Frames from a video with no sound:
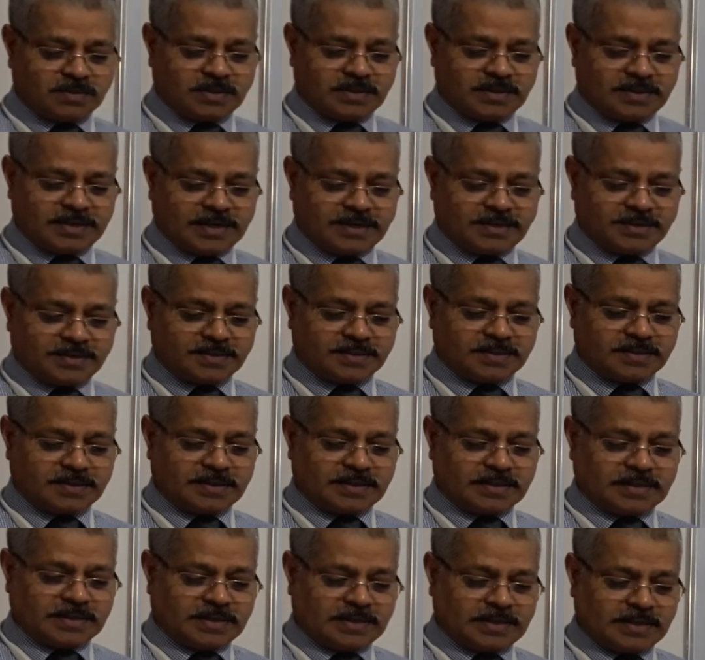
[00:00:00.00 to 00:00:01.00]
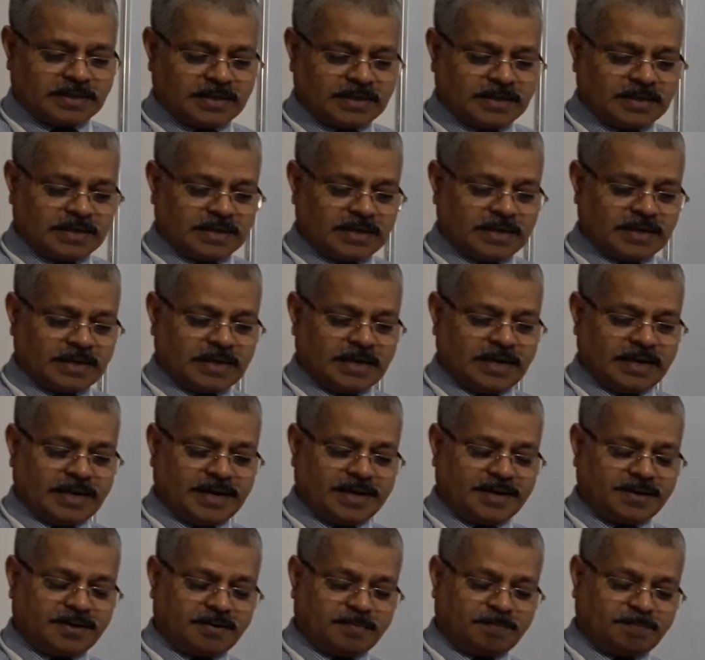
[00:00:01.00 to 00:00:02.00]
right?
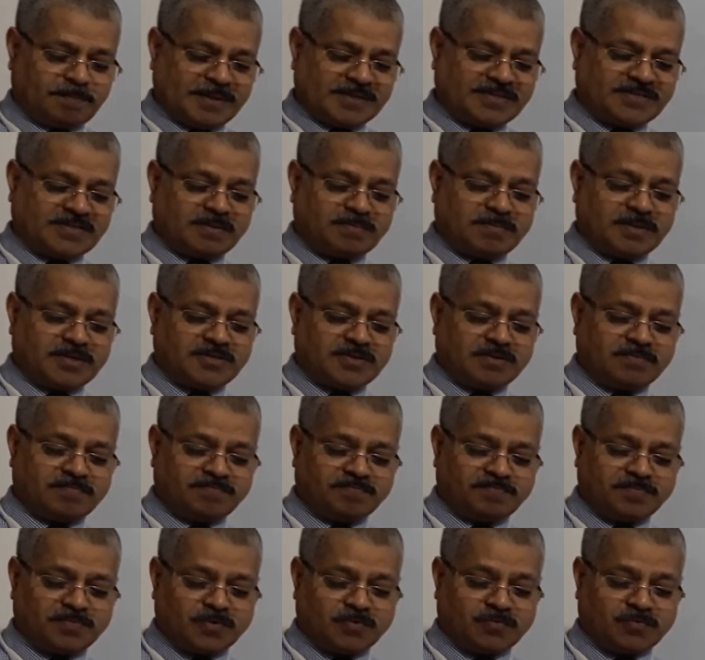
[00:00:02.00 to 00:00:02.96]
And pessimism,